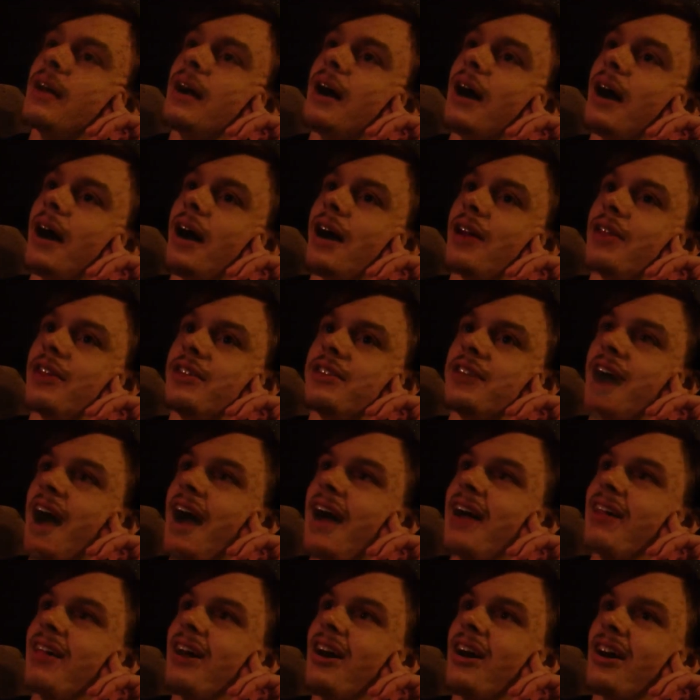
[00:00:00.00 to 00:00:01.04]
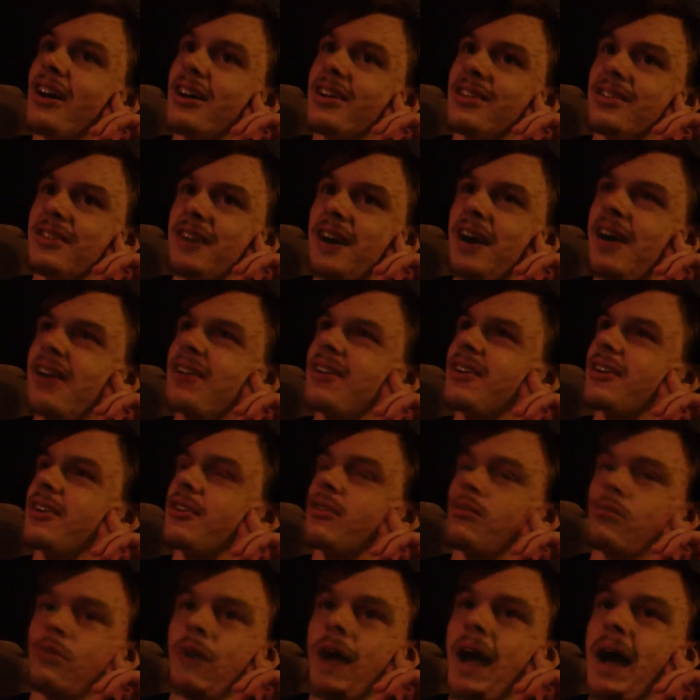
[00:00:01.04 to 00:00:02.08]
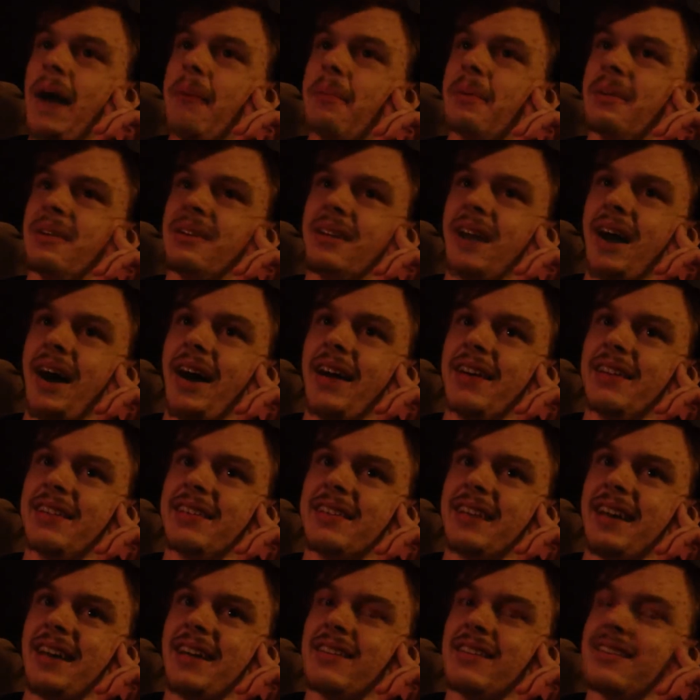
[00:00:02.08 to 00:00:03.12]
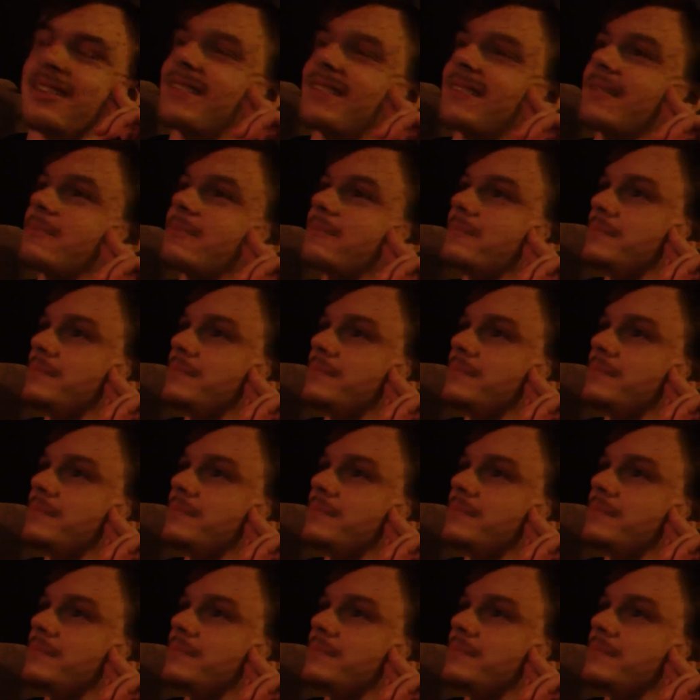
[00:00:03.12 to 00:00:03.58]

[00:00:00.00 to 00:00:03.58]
The dialogue is utter crap and nonsense.